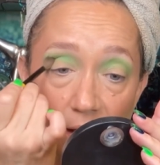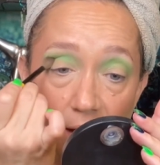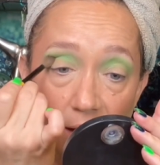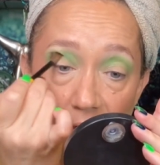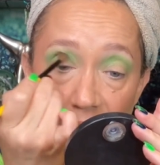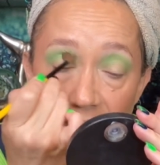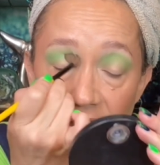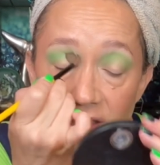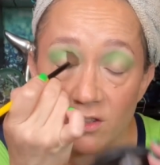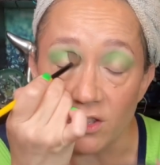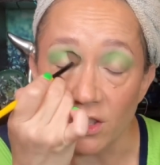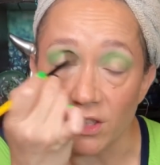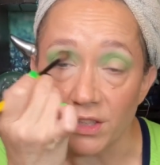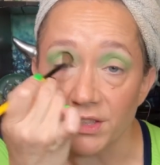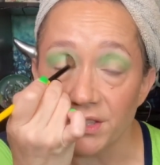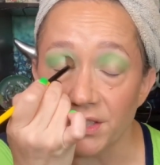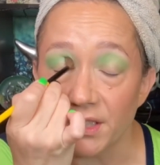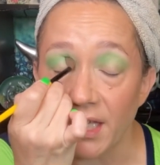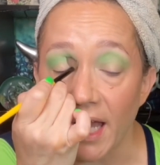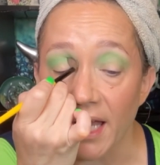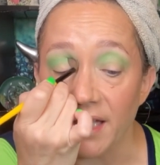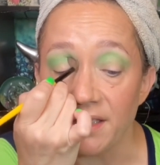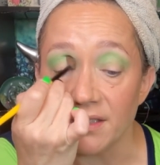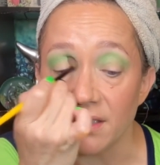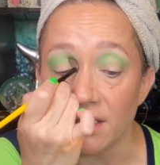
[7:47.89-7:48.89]
It just
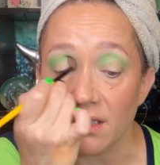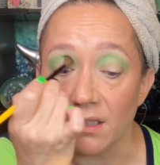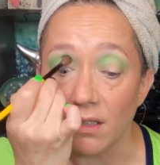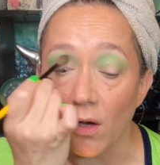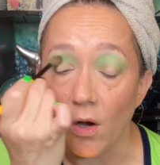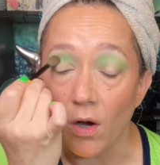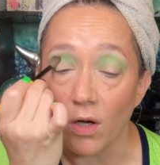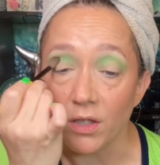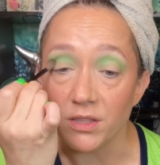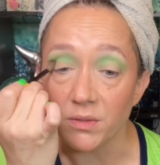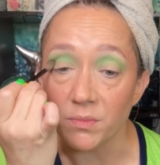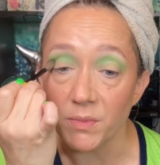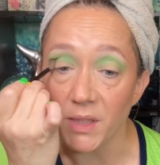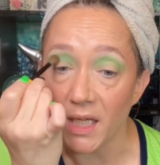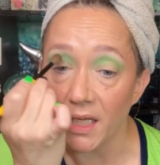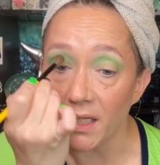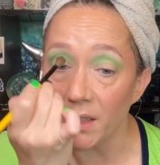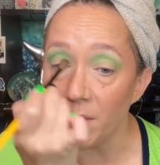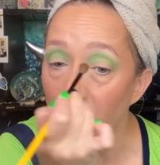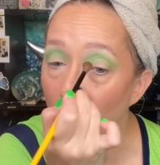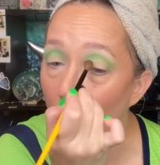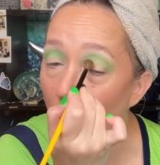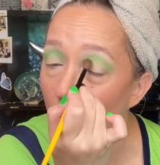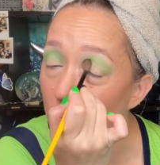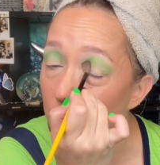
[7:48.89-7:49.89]
hasn't caused me any
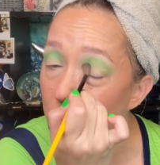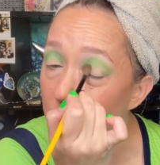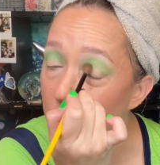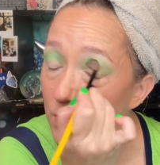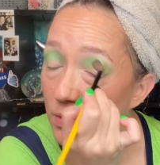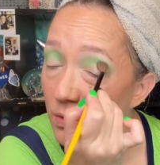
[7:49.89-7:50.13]
problems.